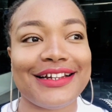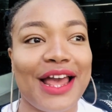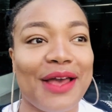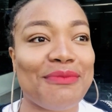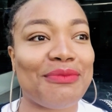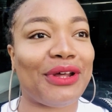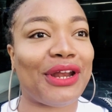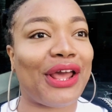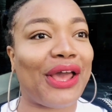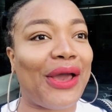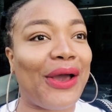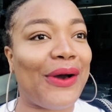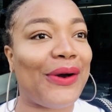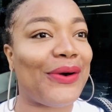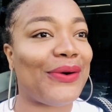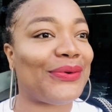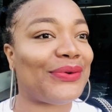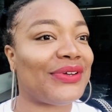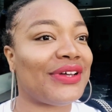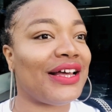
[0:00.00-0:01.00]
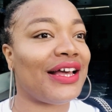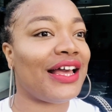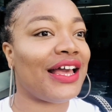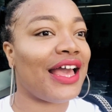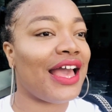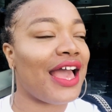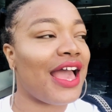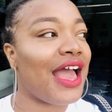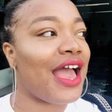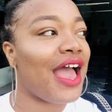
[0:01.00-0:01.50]
I'm gonna go
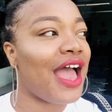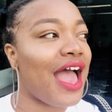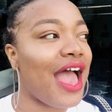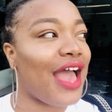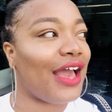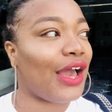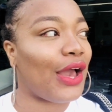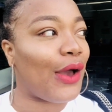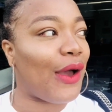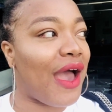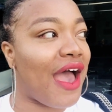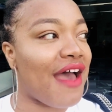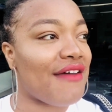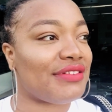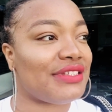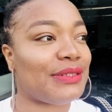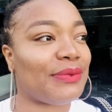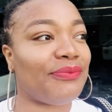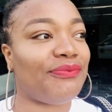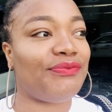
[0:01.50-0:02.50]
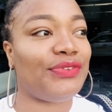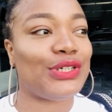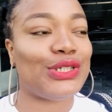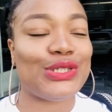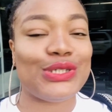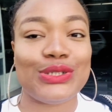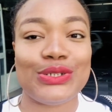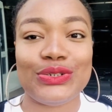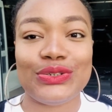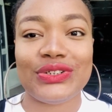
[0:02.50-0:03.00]
and go have some
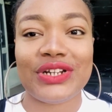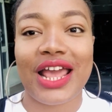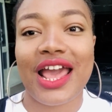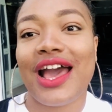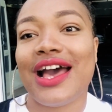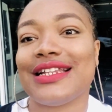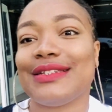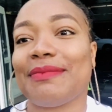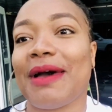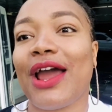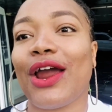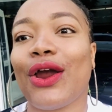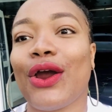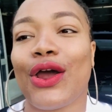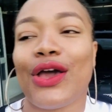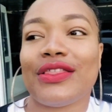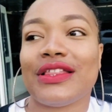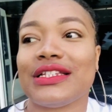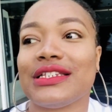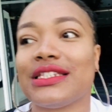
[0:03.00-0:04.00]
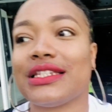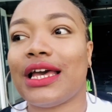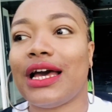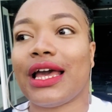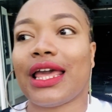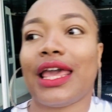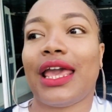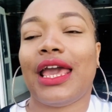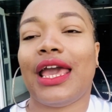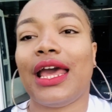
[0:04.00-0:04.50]
food because my girl is
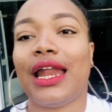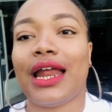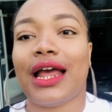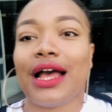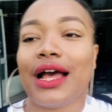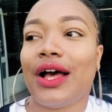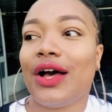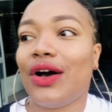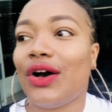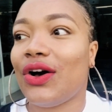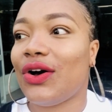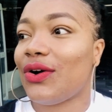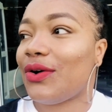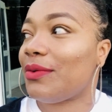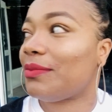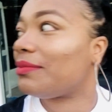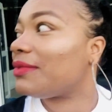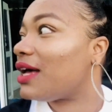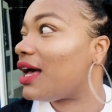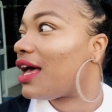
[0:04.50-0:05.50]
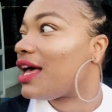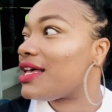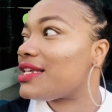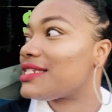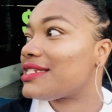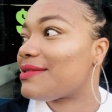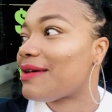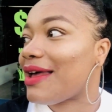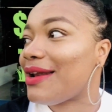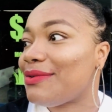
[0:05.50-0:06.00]
cooking at home,
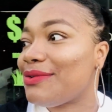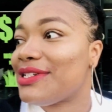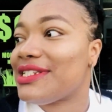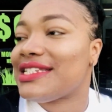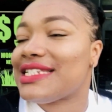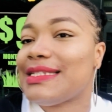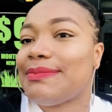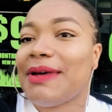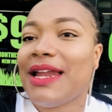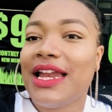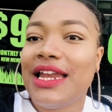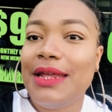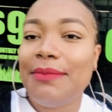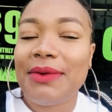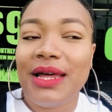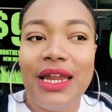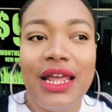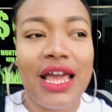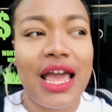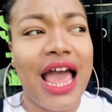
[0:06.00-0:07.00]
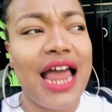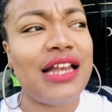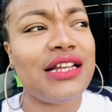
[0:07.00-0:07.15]
so I don't need to spend any money. I